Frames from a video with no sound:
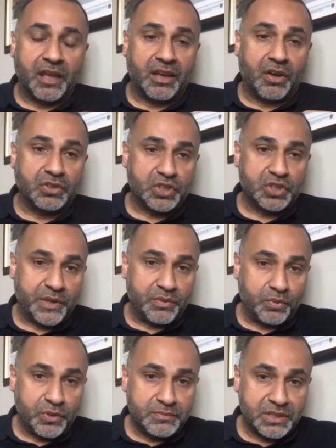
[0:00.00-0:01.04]
Ensuite
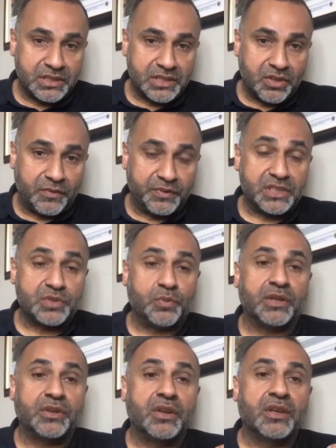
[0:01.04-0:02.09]
rooms is an obvious
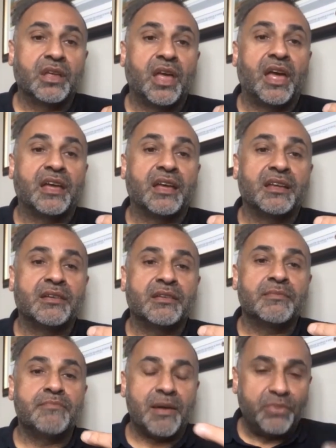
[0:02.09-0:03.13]
one.
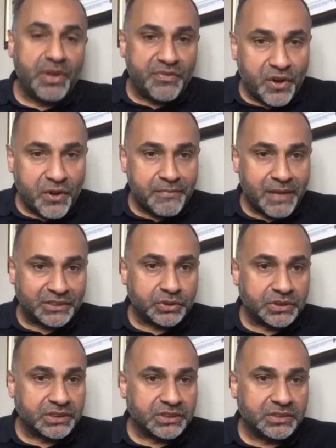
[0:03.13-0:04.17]
Memory foam
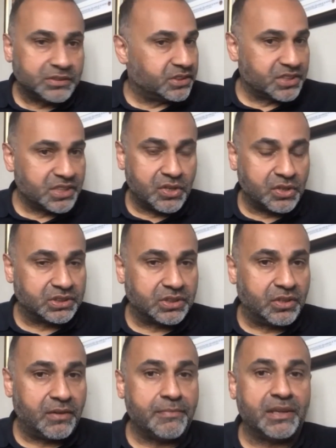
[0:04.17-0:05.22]
mattresses, doesn't cost a
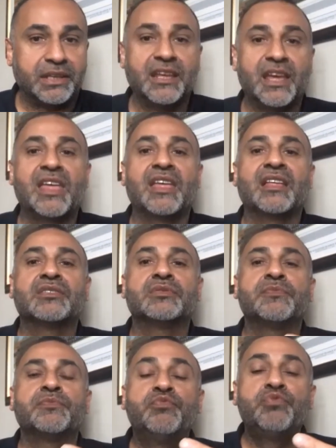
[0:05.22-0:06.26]
lot of money.
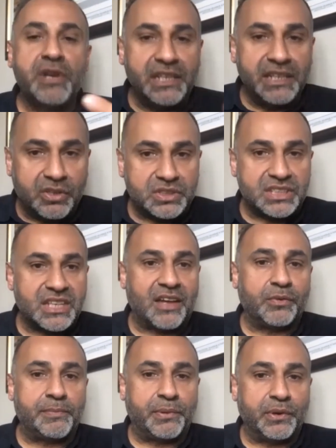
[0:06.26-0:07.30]
Really good
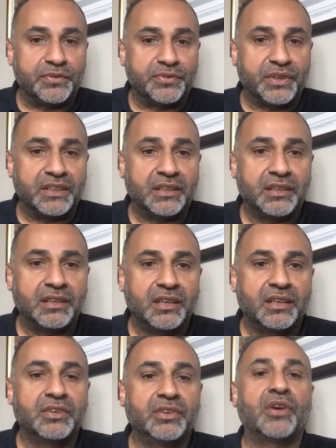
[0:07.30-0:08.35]
soundproofing,
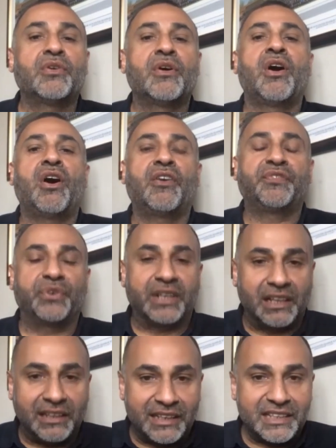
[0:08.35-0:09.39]
you know, offer a
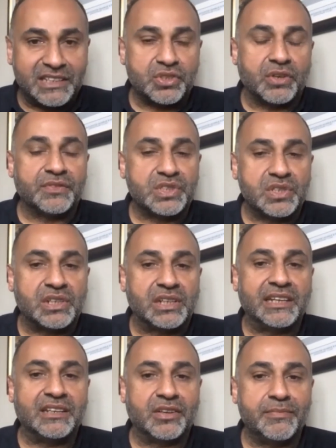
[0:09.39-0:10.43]
cleaning service or
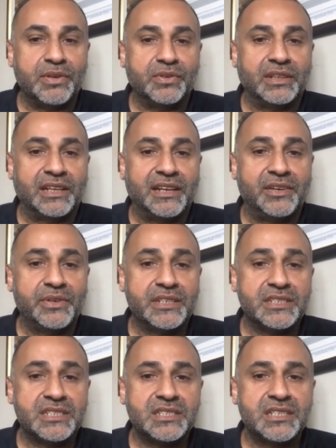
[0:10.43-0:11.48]
clean communal
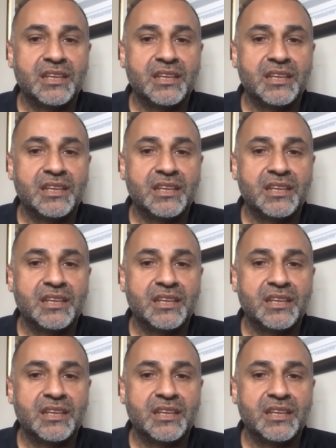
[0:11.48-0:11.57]
areas.